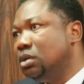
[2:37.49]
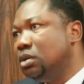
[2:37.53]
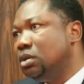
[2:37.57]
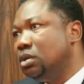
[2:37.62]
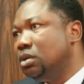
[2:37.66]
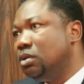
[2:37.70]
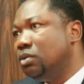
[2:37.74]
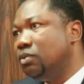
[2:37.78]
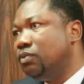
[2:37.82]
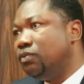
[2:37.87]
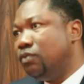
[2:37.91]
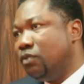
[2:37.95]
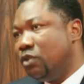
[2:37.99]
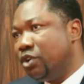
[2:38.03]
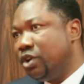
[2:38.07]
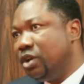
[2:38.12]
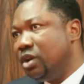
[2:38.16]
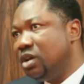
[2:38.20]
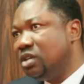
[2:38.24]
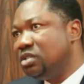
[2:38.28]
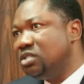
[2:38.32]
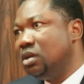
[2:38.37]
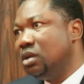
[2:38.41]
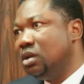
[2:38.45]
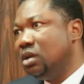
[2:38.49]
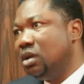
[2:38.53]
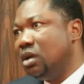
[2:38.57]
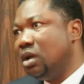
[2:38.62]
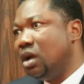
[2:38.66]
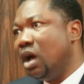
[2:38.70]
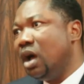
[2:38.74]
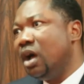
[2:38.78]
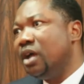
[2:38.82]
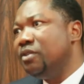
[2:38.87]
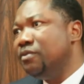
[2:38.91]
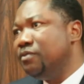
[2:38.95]
Foreigners
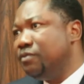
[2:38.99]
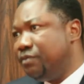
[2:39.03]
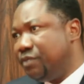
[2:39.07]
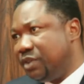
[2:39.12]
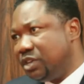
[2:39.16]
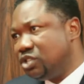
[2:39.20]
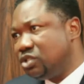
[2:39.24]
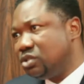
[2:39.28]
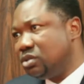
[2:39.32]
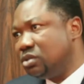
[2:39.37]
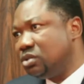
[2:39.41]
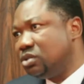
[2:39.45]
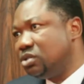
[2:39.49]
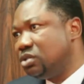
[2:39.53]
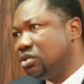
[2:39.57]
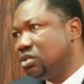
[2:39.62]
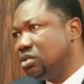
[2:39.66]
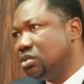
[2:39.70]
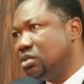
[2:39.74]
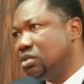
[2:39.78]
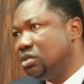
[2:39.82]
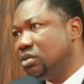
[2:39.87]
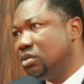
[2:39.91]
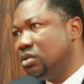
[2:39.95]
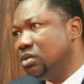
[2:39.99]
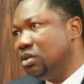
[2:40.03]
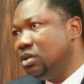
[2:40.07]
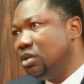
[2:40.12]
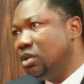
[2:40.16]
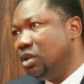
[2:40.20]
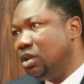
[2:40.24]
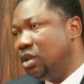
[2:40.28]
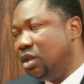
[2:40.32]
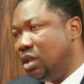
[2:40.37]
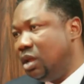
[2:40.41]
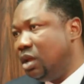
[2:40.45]
are investors.
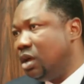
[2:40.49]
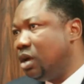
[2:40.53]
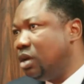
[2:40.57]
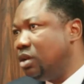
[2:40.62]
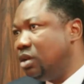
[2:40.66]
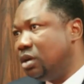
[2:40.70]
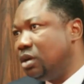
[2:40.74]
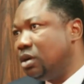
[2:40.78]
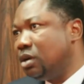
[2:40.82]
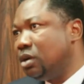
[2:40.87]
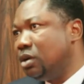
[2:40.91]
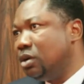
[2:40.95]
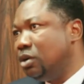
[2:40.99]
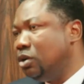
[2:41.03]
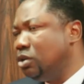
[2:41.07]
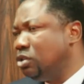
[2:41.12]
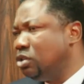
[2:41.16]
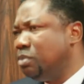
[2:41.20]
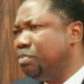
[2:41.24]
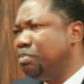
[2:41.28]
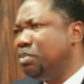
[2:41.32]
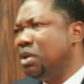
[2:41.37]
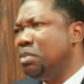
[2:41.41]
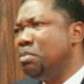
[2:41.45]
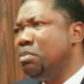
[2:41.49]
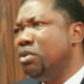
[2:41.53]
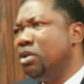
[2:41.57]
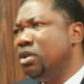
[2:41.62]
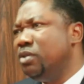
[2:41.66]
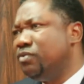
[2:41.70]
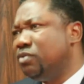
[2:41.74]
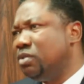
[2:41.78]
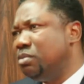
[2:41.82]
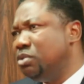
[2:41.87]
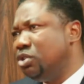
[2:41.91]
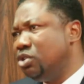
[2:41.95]
They are there not to pick money
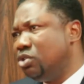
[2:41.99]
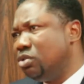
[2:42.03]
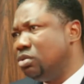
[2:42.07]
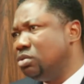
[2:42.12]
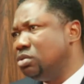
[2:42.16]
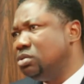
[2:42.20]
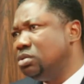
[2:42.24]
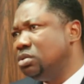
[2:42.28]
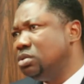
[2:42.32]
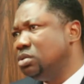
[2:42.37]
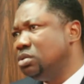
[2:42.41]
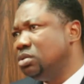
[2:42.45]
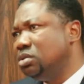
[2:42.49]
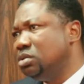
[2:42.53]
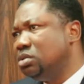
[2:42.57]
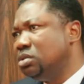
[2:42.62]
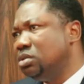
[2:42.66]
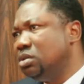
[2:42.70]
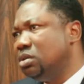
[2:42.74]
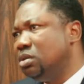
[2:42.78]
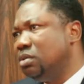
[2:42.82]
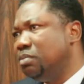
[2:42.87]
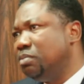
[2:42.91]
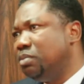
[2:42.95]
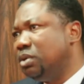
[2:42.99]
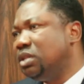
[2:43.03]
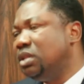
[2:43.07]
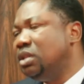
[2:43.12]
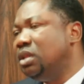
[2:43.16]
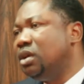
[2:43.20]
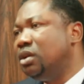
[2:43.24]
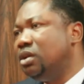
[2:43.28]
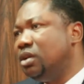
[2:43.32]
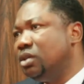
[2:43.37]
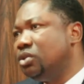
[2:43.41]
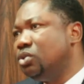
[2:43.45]
from the road, but they
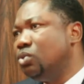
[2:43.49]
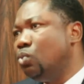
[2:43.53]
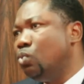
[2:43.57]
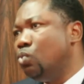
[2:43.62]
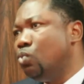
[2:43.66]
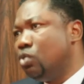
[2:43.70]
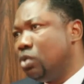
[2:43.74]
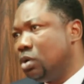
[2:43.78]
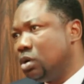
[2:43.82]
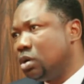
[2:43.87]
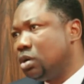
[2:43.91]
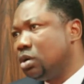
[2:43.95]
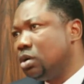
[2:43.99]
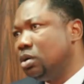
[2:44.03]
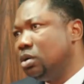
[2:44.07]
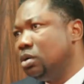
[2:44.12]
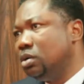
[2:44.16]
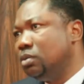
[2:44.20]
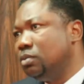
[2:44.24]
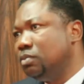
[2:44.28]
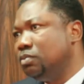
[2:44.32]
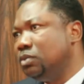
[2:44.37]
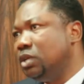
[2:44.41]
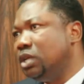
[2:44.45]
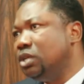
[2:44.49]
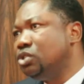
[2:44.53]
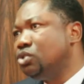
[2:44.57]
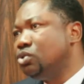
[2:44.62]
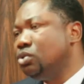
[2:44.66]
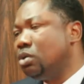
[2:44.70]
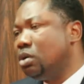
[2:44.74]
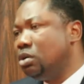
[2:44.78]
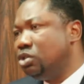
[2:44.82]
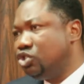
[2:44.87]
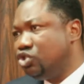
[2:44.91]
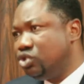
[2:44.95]
are there to work and to
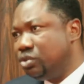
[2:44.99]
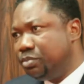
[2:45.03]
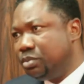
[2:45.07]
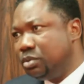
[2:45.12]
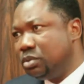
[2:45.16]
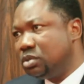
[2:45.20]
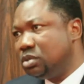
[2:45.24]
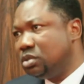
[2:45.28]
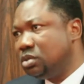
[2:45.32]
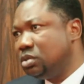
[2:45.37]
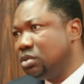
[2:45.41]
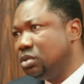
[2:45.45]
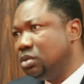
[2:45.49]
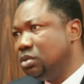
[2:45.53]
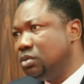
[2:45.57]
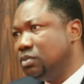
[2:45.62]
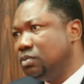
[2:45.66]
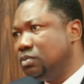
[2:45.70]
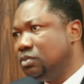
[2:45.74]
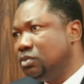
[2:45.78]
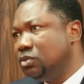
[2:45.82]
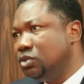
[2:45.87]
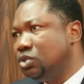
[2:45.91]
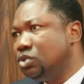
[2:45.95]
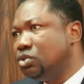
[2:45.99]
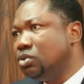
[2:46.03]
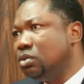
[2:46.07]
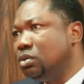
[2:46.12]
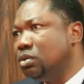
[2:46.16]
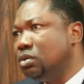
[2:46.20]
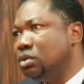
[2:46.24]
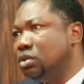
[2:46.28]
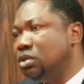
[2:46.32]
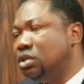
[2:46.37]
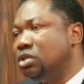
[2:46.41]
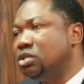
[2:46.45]
contribute to
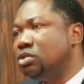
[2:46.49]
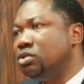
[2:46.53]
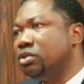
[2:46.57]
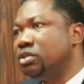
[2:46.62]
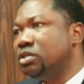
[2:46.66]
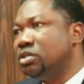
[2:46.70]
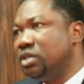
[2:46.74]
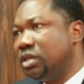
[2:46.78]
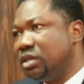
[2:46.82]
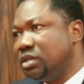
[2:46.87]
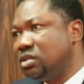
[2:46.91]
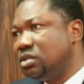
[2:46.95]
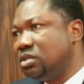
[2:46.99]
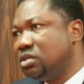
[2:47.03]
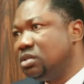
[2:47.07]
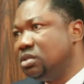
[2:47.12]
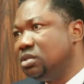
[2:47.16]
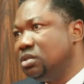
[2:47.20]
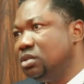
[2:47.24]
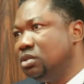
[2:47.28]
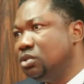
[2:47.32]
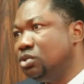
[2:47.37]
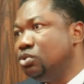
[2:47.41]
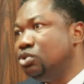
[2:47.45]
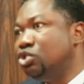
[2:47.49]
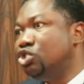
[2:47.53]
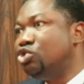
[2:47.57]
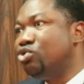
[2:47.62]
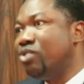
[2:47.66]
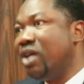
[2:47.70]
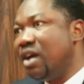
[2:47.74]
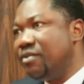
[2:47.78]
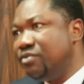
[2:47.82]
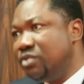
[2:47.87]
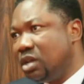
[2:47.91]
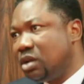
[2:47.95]
the success, to
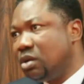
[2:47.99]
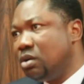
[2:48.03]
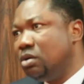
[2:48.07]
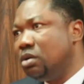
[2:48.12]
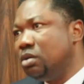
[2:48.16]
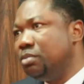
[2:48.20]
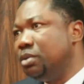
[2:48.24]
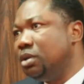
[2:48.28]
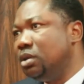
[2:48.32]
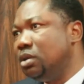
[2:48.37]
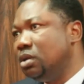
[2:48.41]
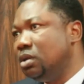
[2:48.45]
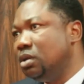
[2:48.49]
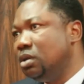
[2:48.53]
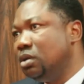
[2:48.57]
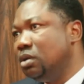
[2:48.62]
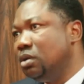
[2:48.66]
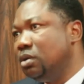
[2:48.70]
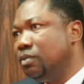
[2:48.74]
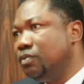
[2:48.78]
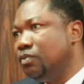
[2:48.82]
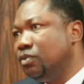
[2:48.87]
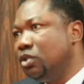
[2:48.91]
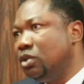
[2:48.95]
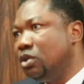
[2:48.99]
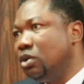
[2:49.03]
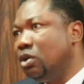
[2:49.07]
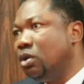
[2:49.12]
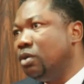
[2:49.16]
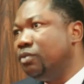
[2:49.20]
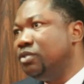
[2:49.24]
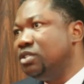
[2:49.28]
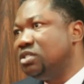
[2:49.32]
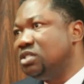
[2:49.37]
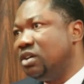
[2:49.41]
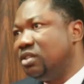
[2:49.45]
drive the economy
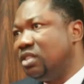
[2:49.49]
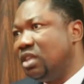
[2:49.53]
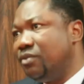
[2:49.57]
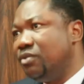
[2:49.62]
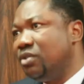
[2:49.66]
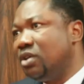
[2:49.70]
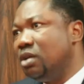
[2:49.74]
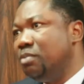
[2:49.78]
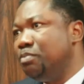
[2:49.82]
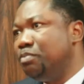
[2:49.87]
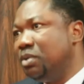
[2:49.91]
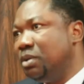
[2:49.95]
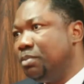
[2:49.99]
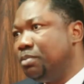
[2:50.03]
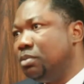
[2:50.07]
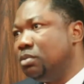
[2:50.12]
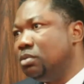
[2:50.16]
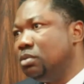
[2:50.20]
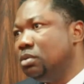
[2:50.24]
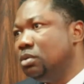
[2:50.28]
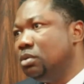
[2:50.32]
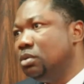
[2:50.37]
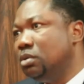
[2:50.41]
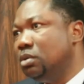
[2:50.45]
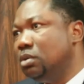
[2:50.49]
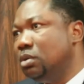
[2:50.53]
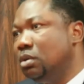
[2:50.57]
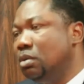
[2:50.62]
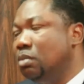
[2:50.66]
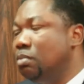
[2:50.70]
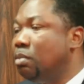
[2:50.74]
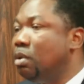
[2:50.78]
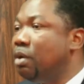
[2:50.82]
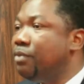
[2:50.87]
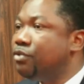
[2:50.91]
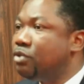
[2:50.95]
of the South African people.
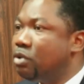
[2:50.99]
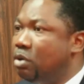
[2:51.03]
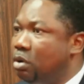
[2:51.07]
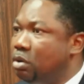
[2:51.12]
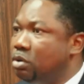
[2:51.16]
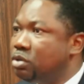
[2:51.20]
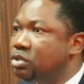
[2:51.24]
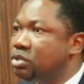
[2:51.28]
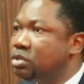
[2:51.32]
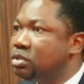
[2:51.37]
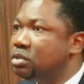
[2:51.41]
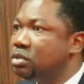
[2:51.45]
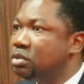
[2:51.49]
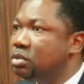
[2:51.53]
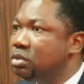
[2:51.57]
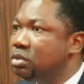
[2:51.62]
But of course,